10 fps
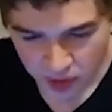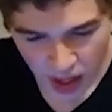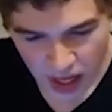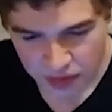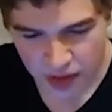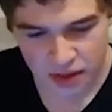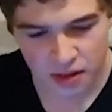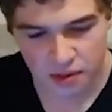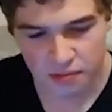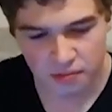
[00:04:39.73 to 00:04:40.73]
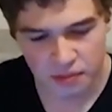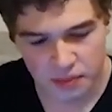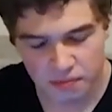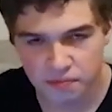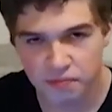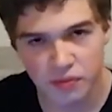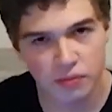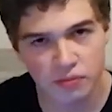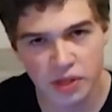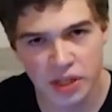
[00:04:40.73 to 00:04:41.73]
I think
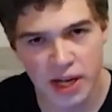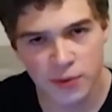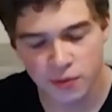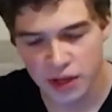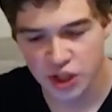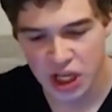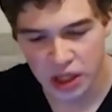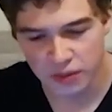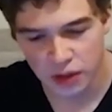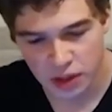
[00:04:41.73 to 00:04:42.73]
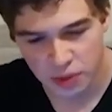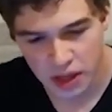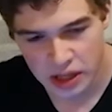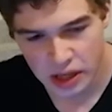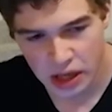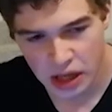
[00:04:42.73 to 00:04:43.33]
the names for my channel have only been